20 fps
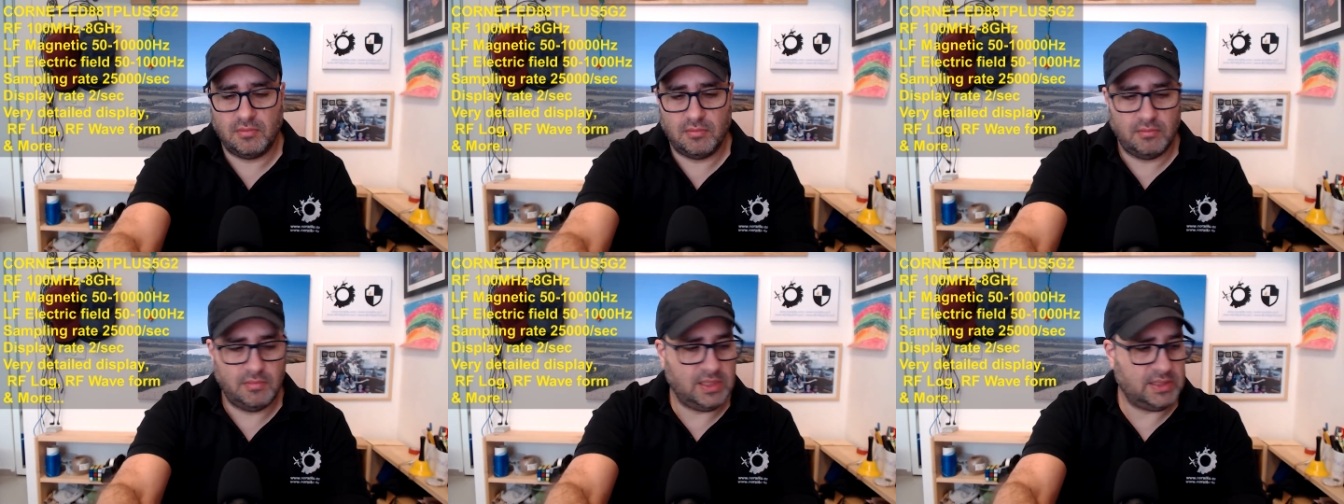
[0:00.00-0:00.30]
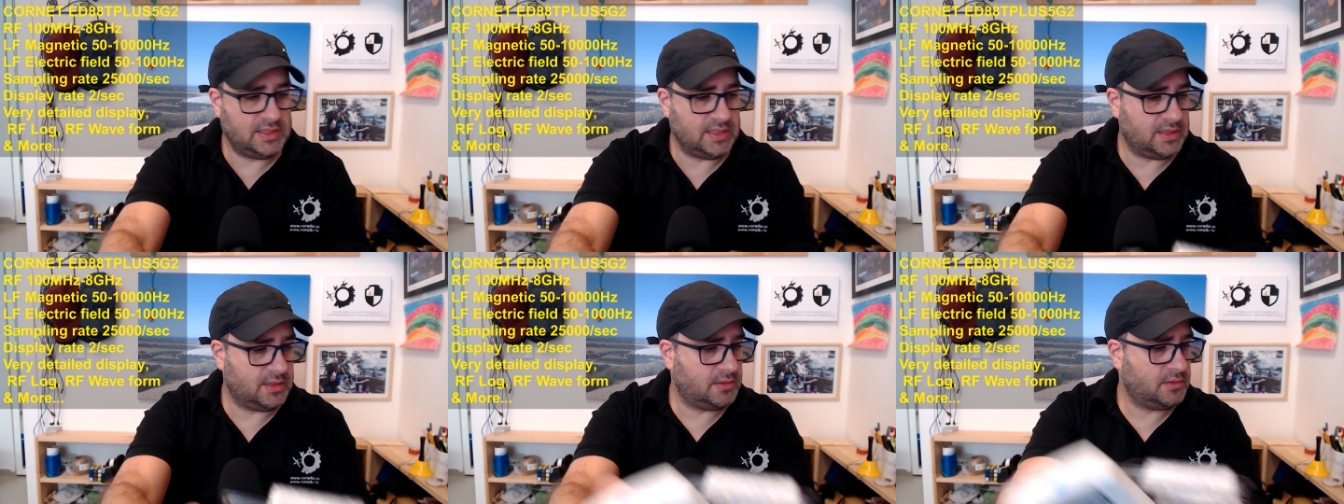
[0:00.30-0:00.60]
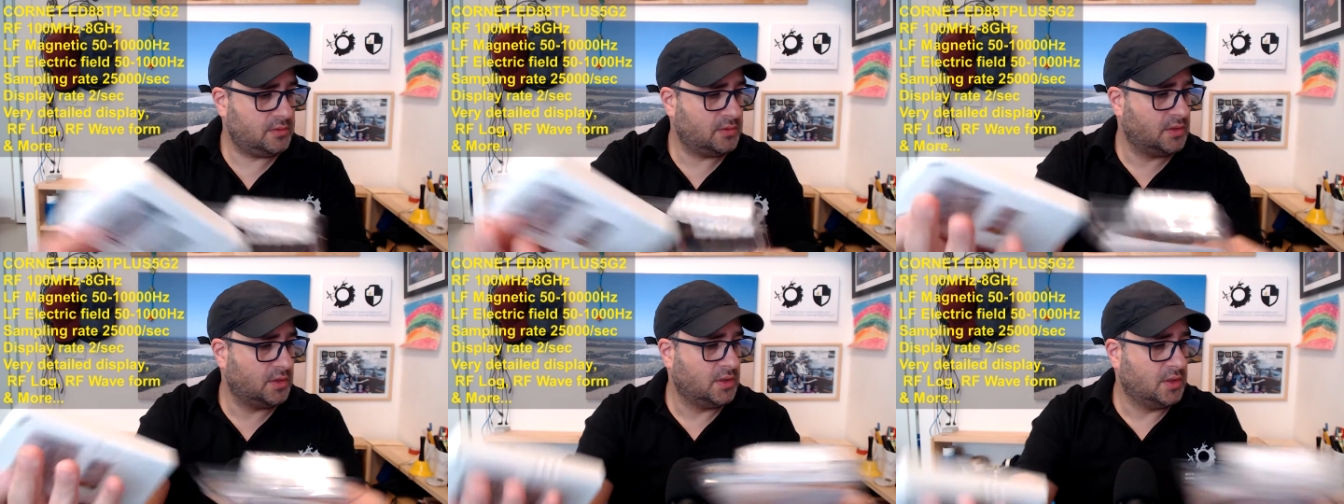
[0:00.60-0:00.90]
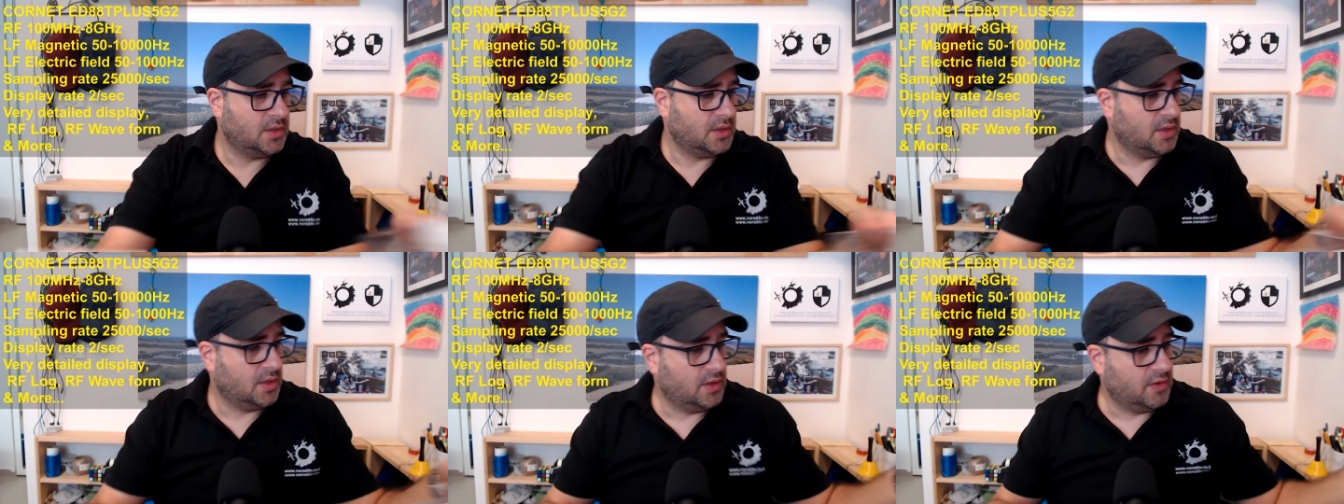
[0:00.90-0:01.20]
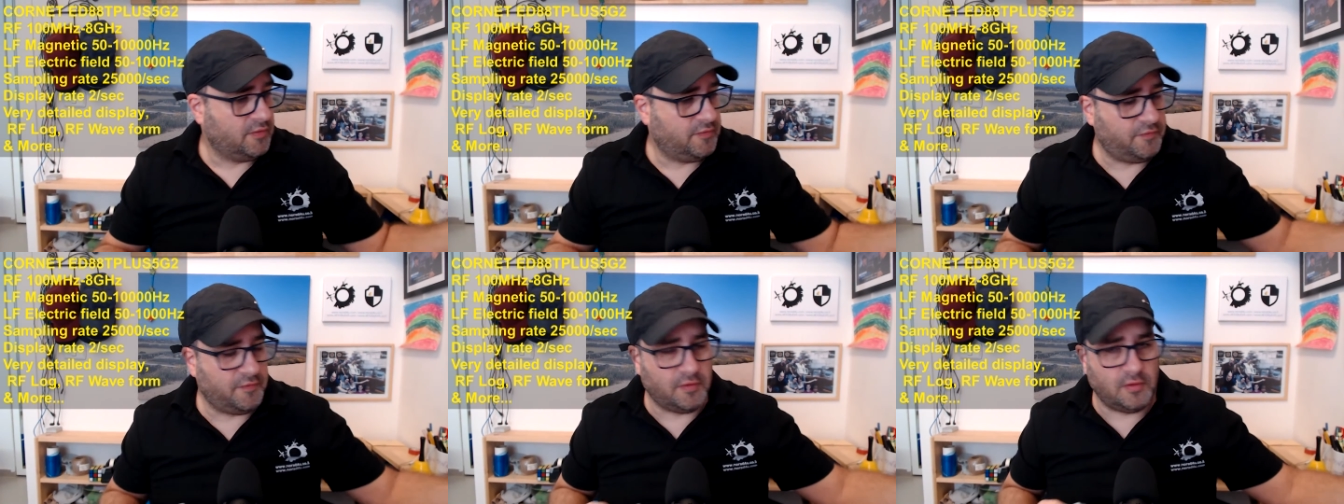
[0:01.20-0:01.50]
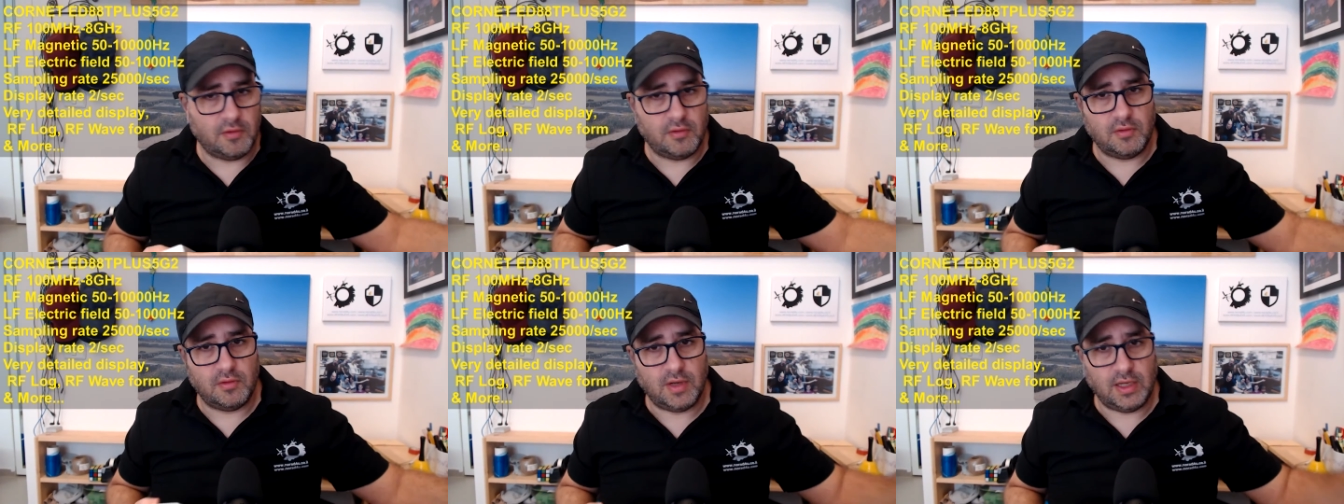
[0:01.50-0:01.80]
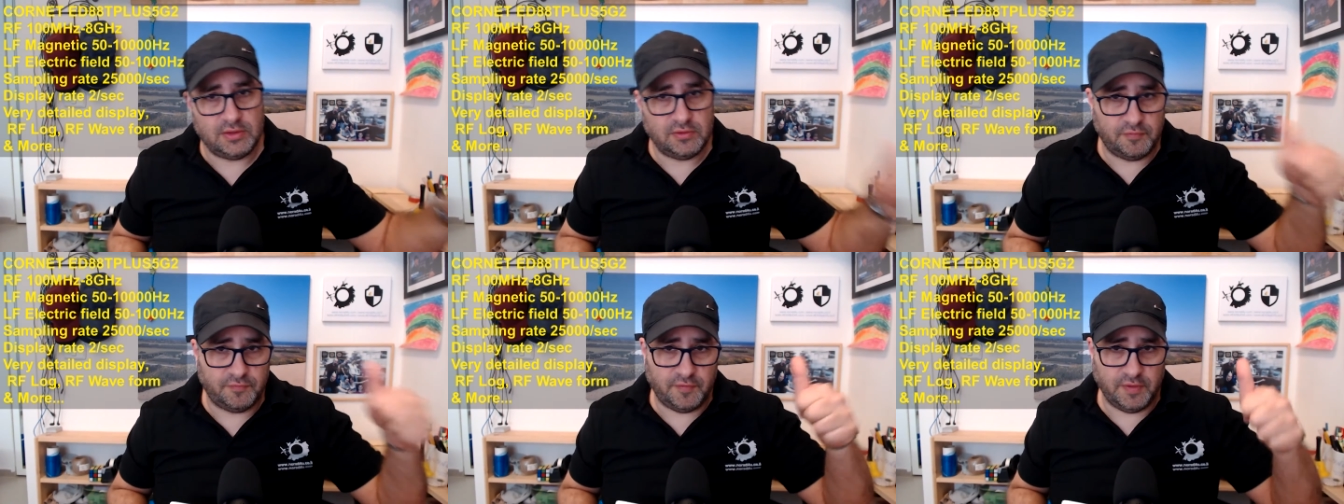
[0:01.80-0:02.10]
meter for
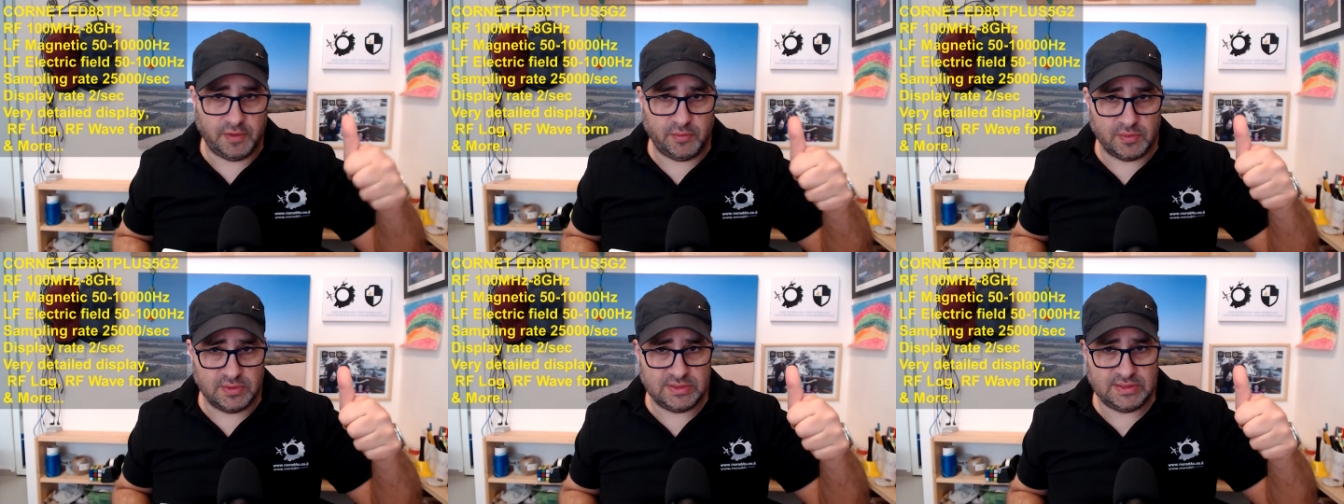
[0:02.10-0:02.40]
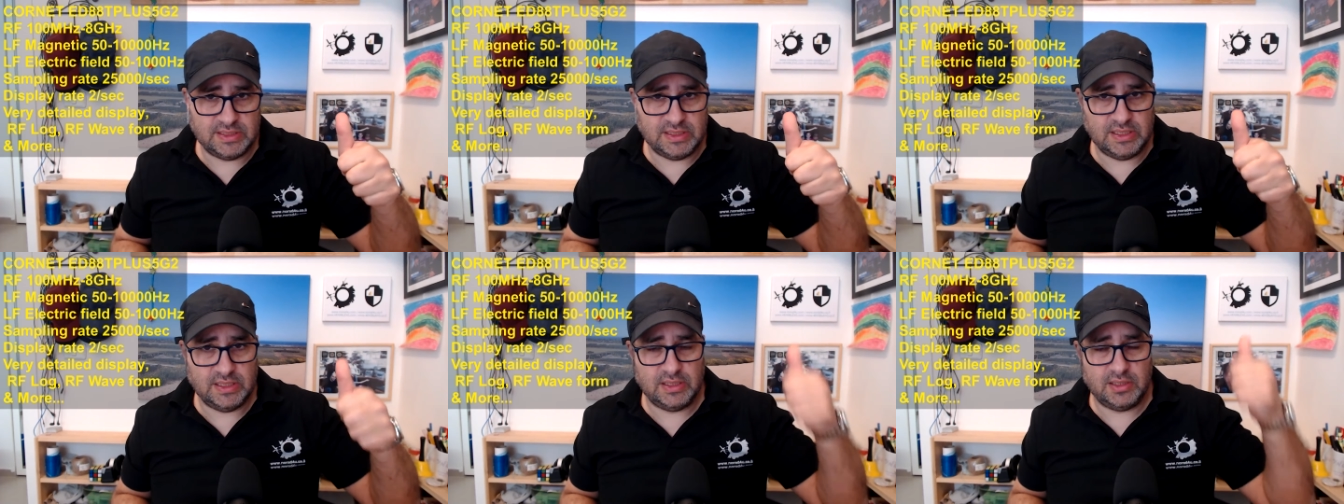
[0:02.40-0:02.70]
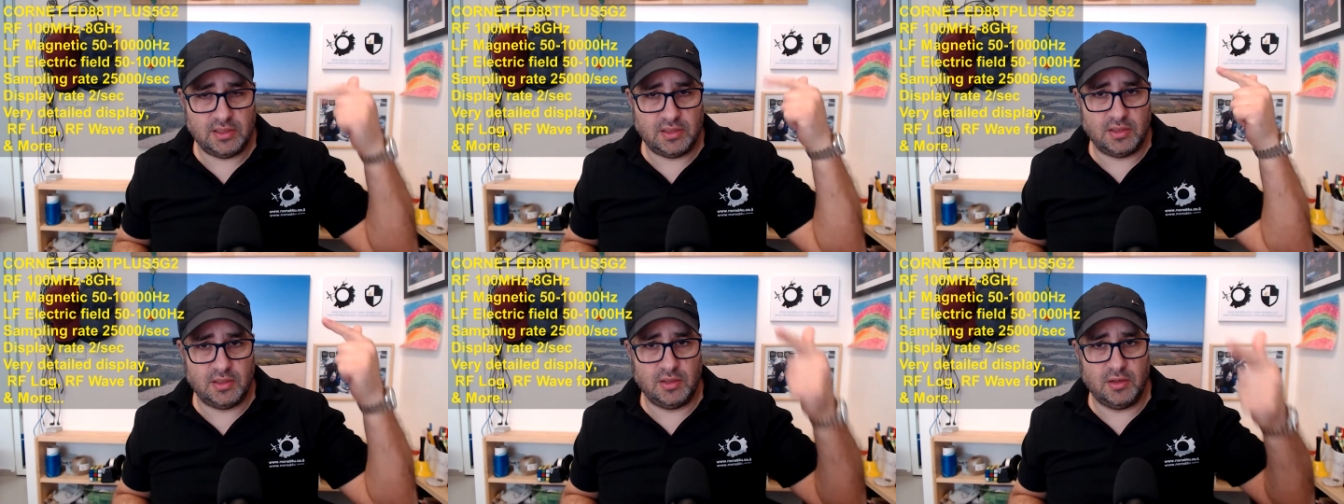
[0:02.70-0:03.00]
radio frequency,